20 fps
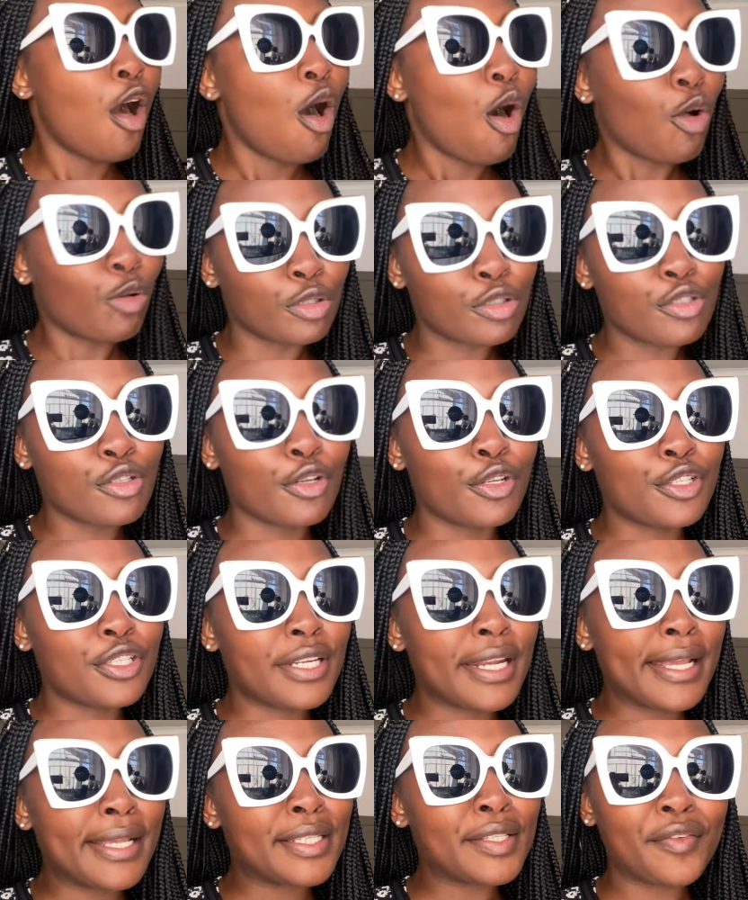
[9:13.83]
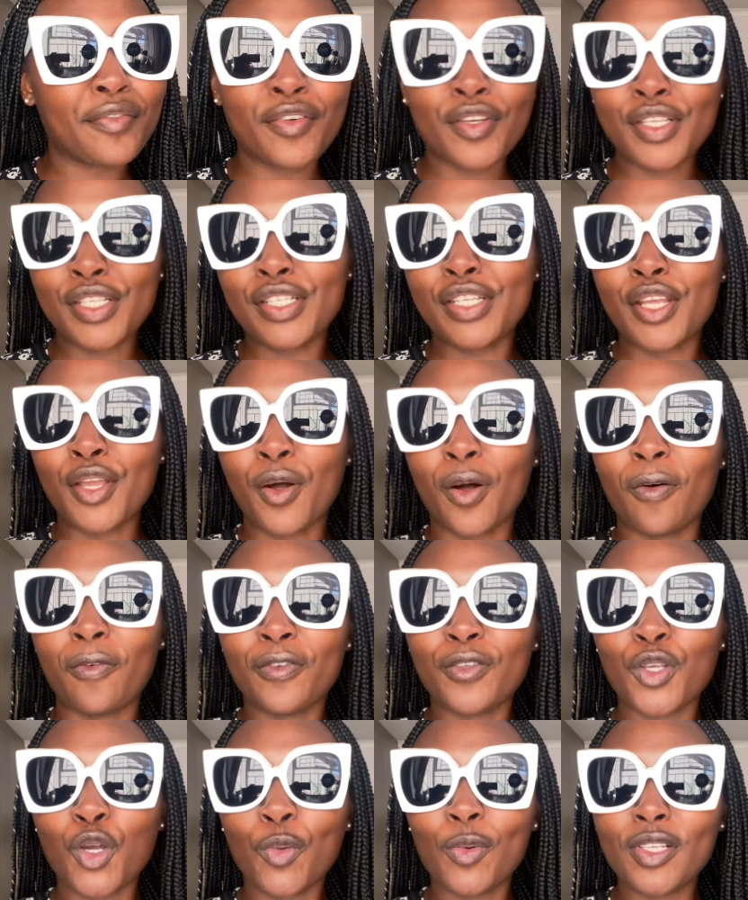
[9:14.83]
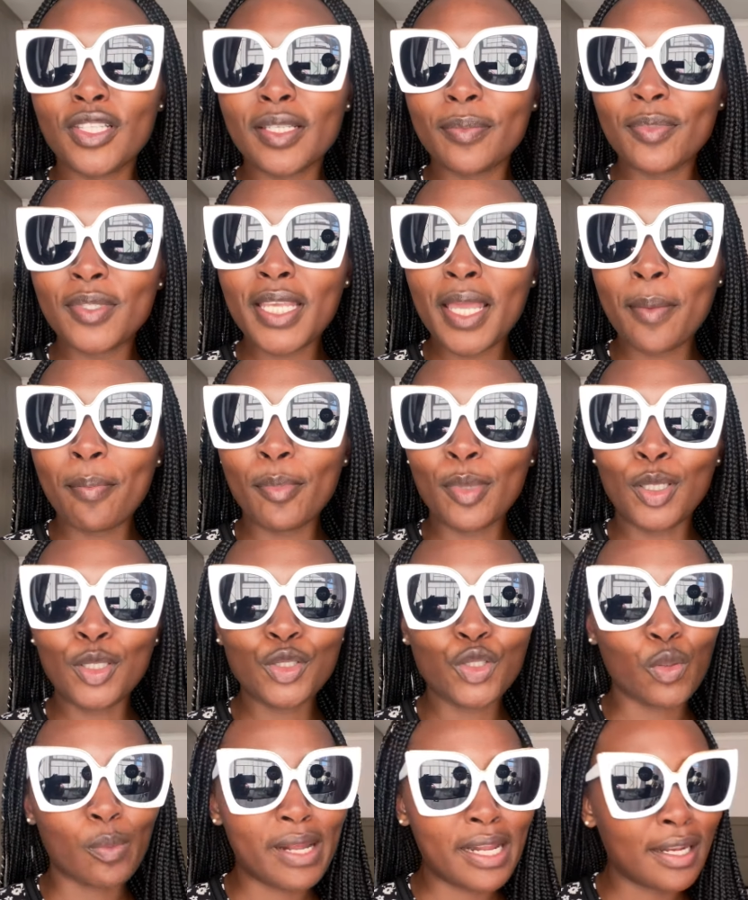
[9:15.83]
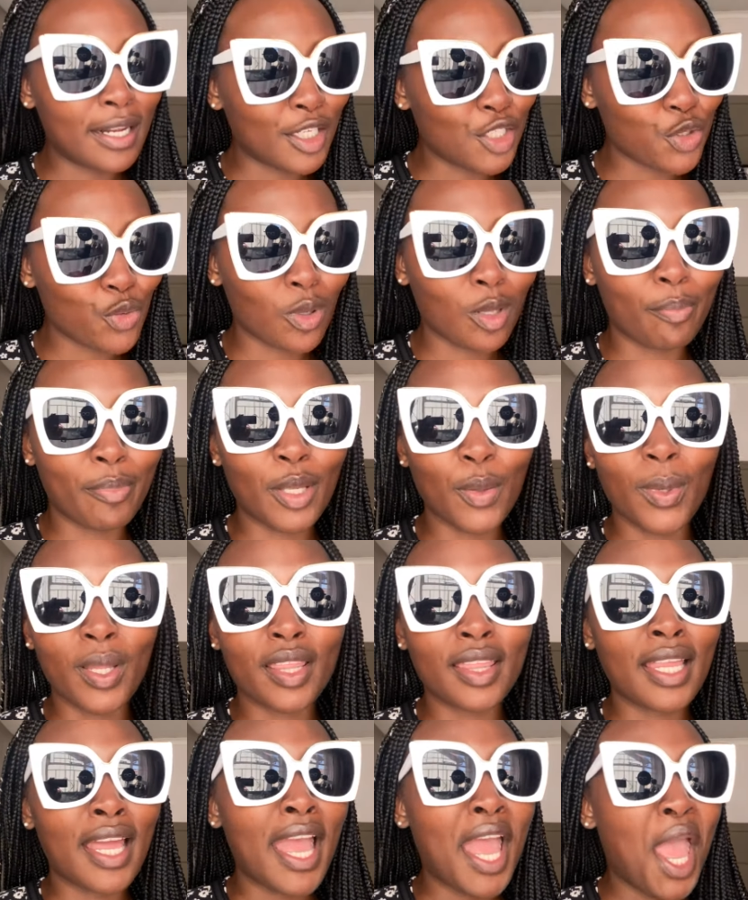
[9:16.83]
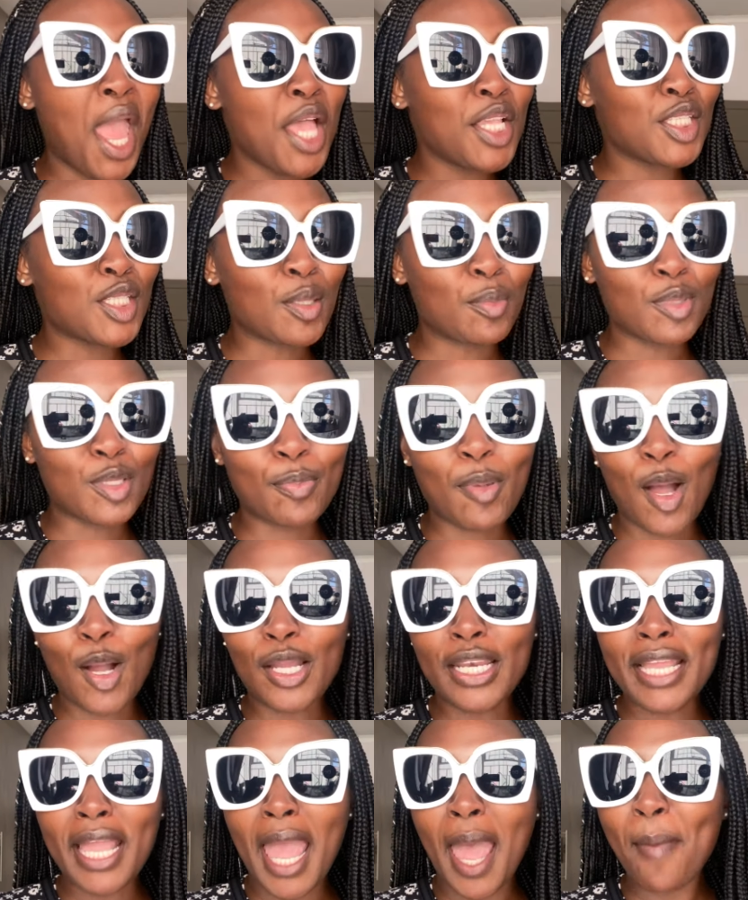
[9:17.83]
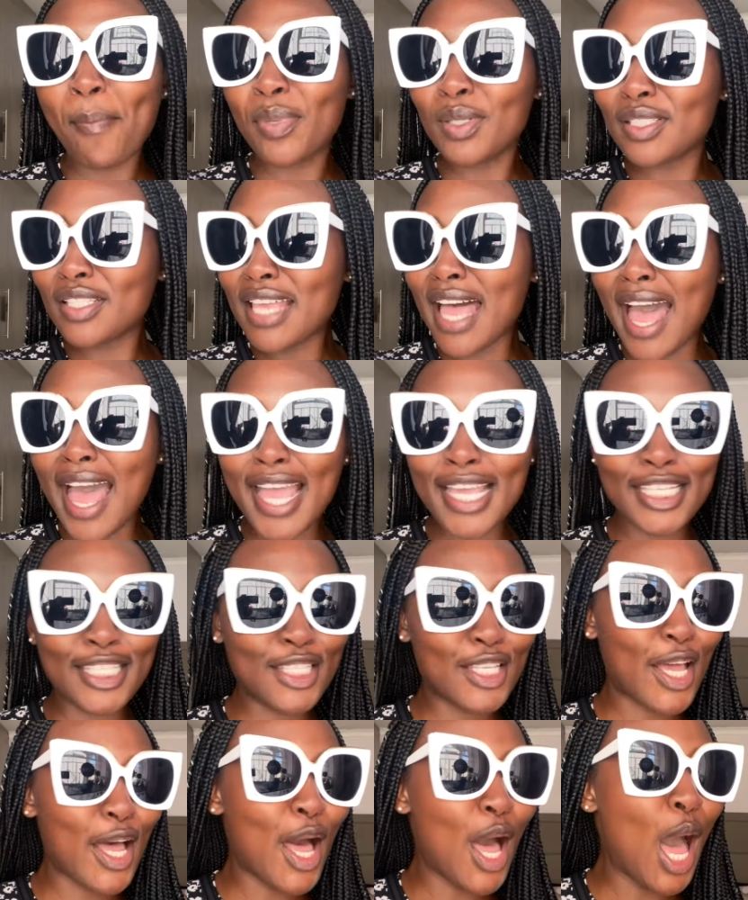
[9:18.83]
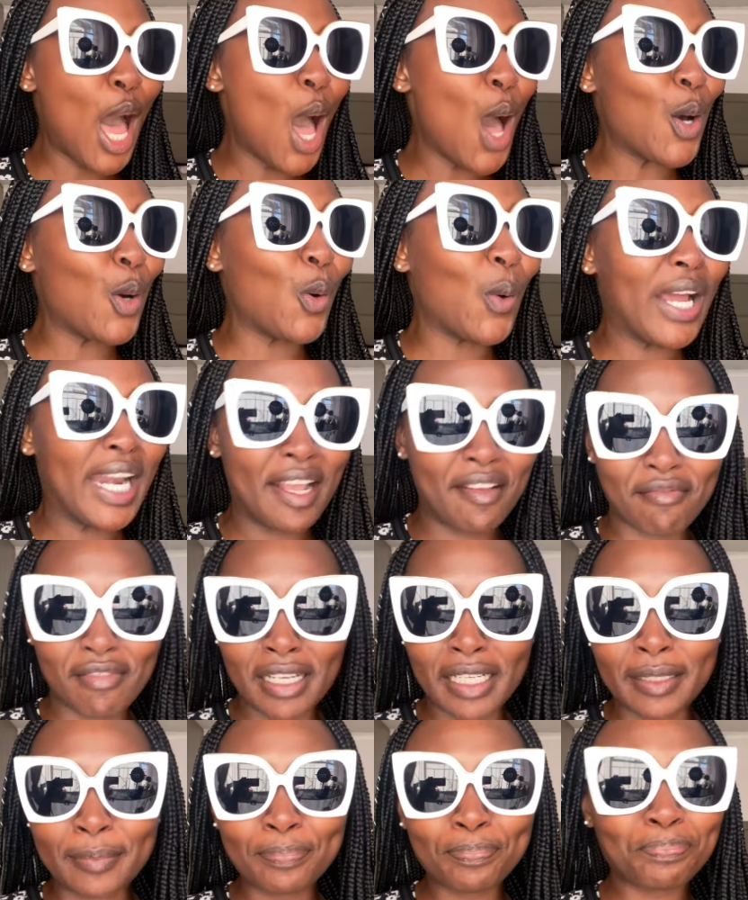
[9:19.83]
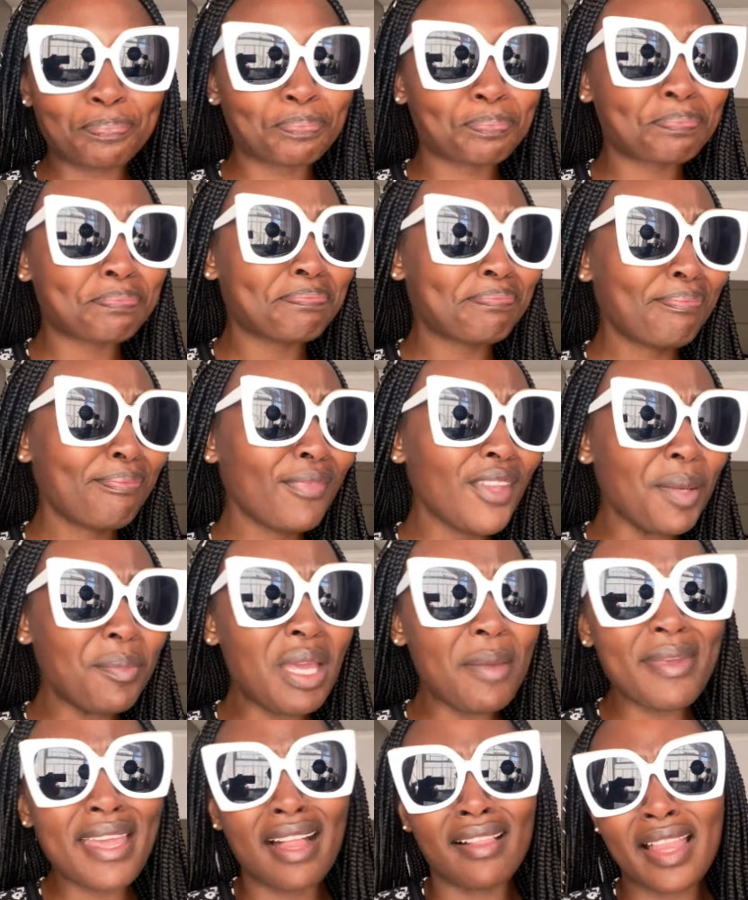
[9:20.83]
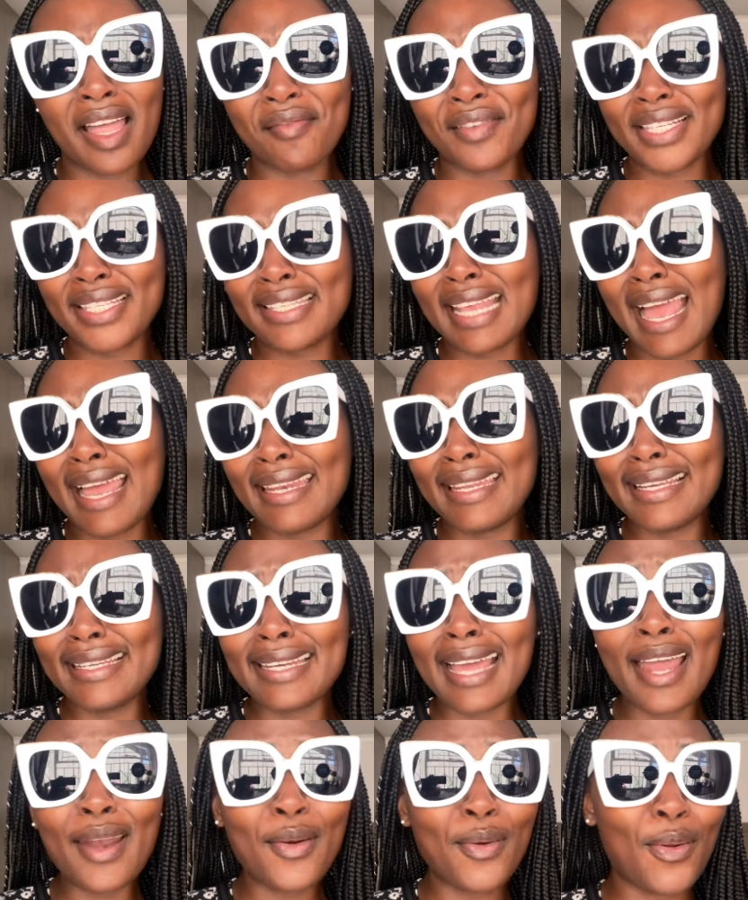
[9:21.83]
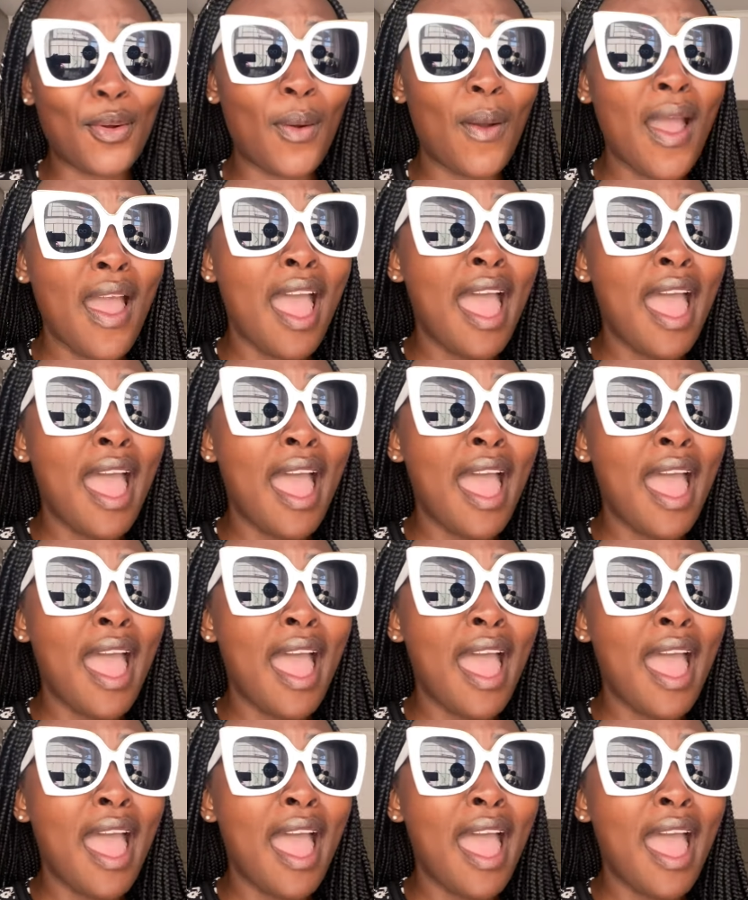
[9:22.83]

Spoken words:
Also, today is the first day of sober September, so my lunch will be with some sparkling appetizer or whatever. Maybe I'll have a salad, I don't know.